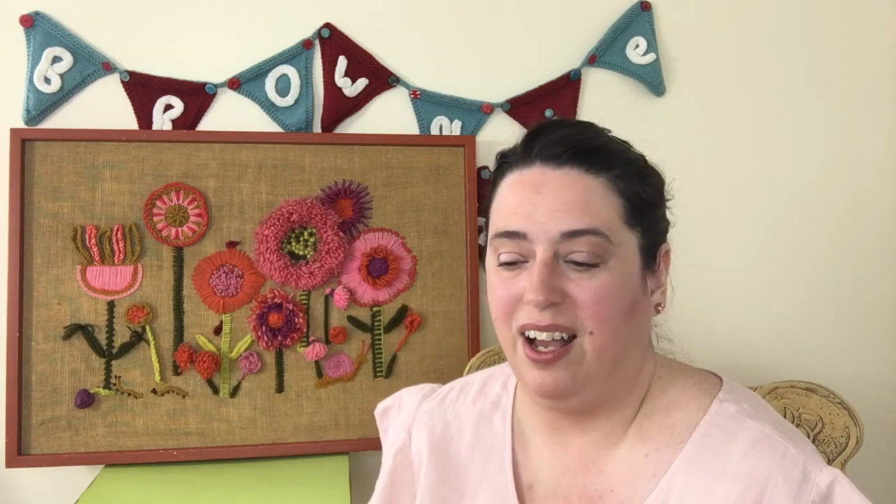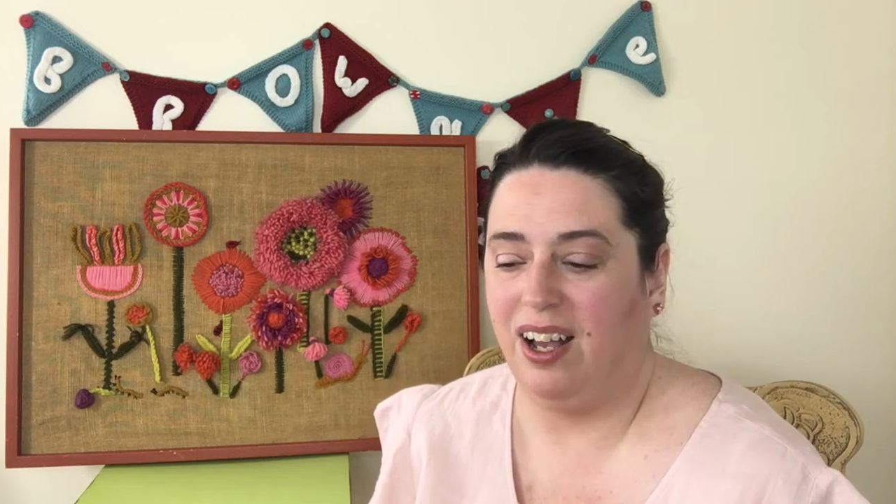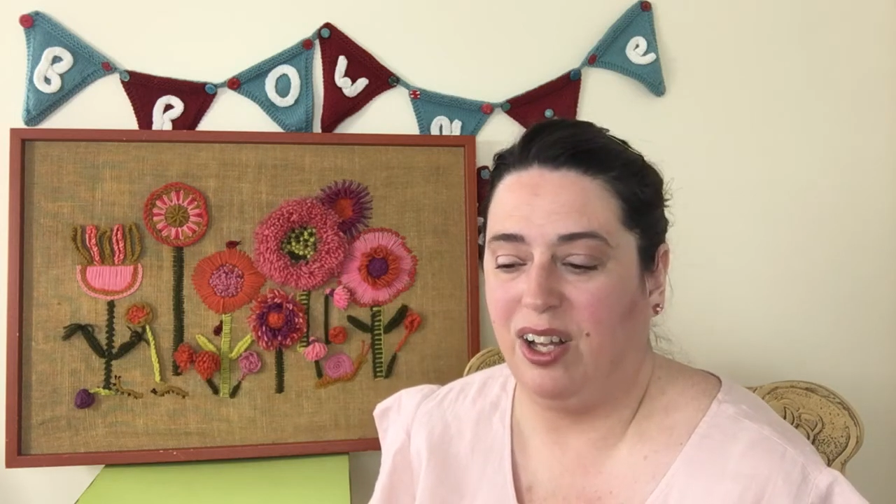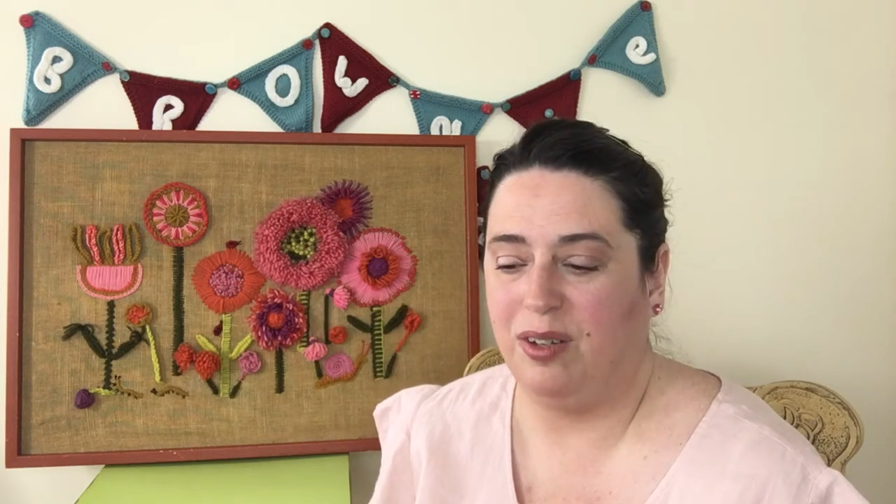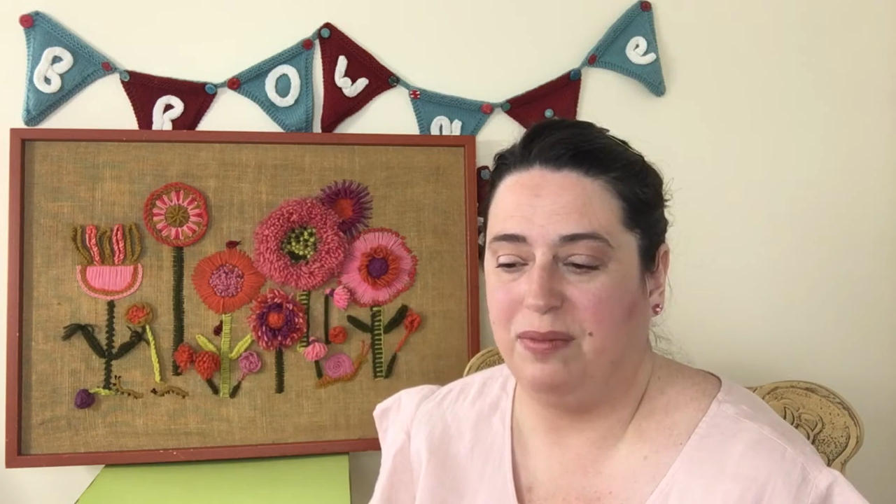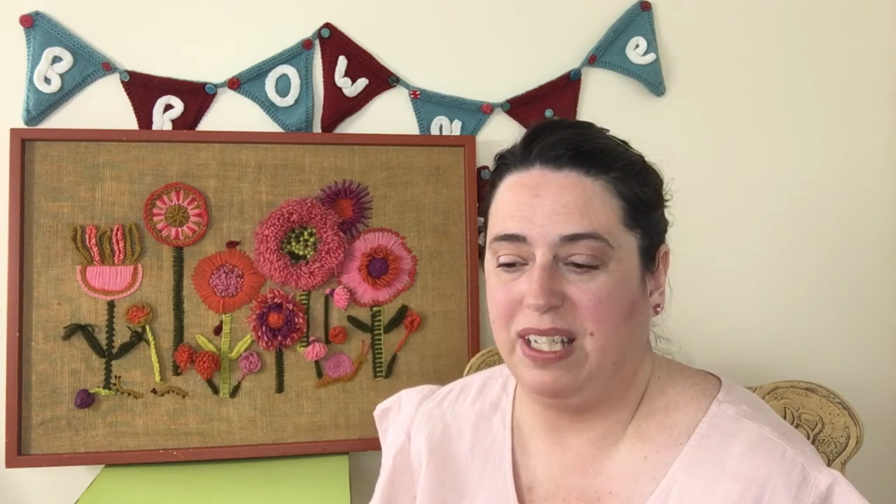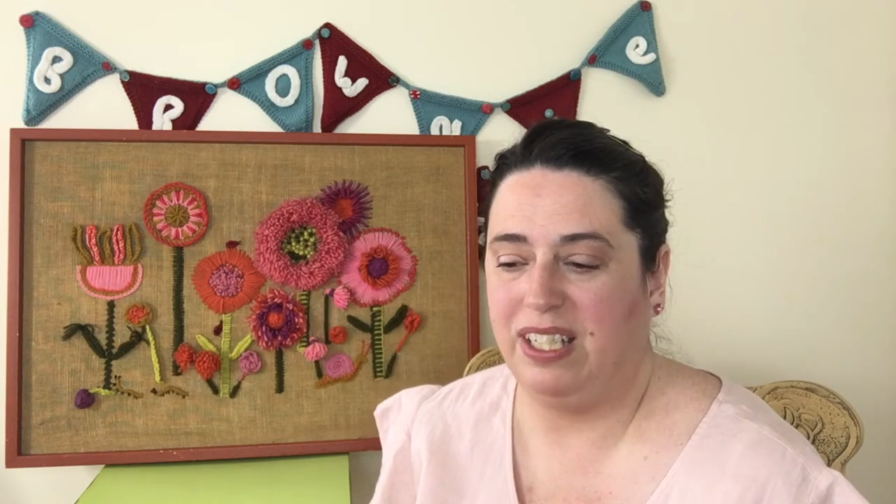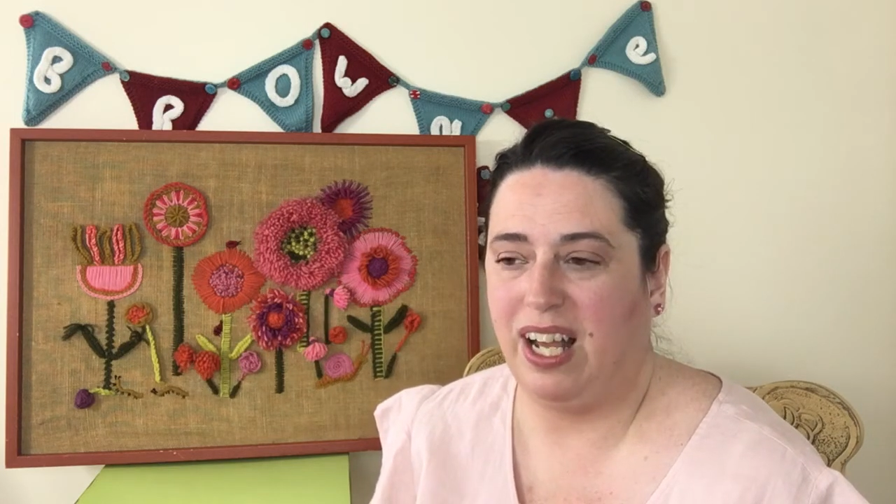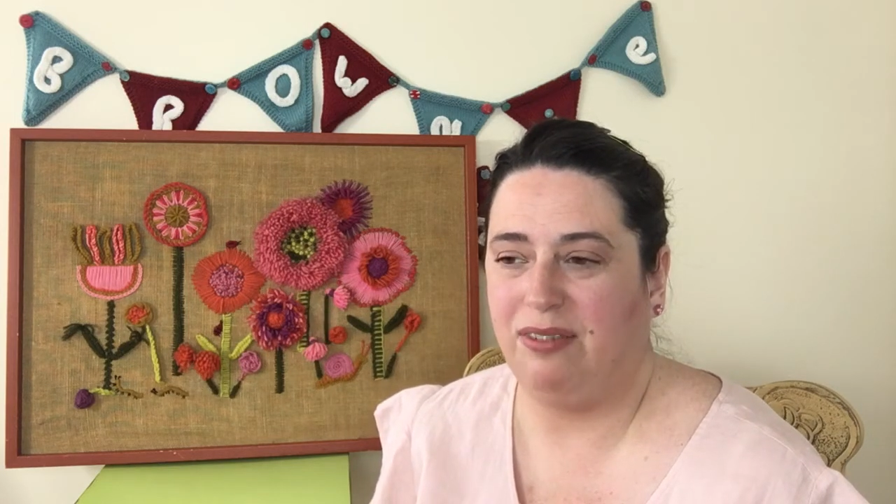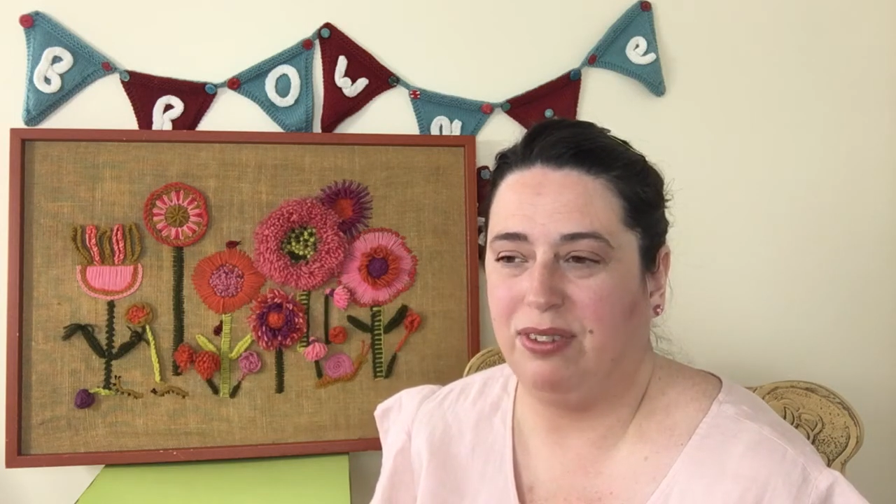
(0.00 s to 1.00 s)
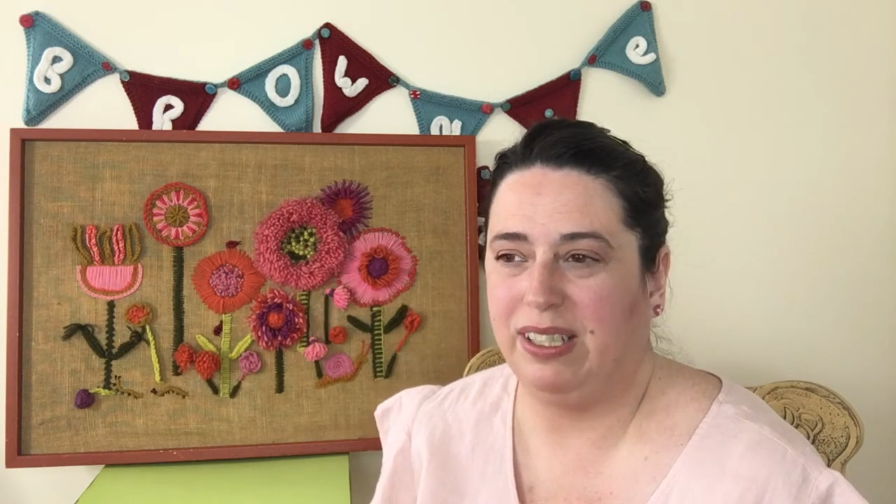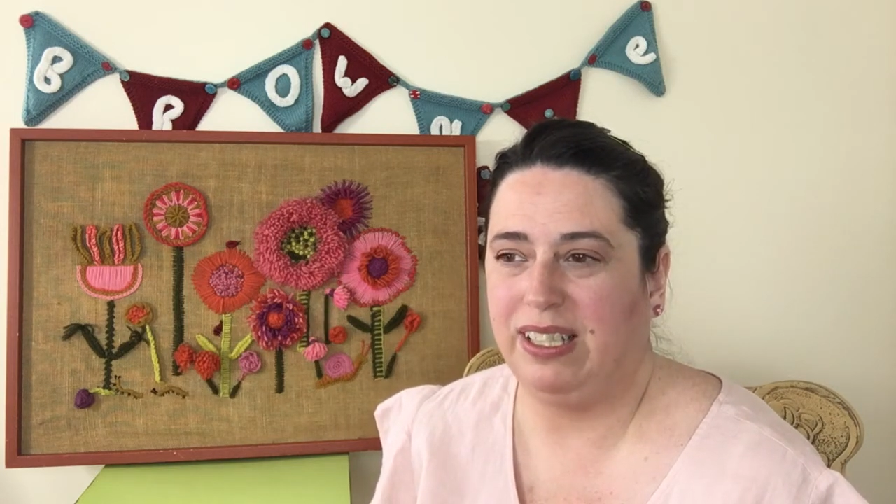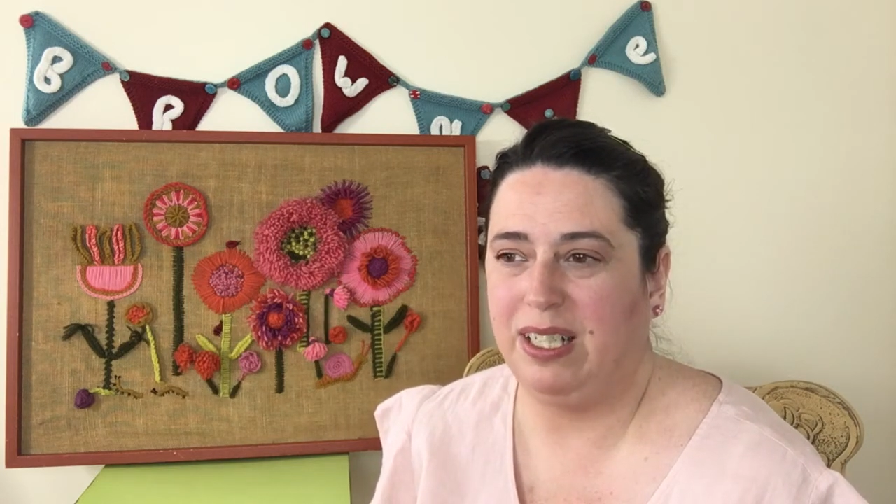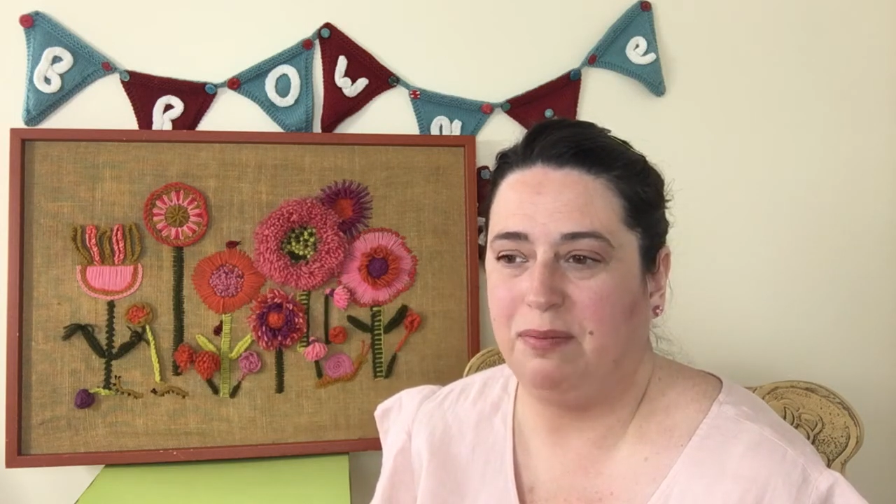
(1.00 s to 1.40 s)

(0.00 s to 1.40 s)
And I really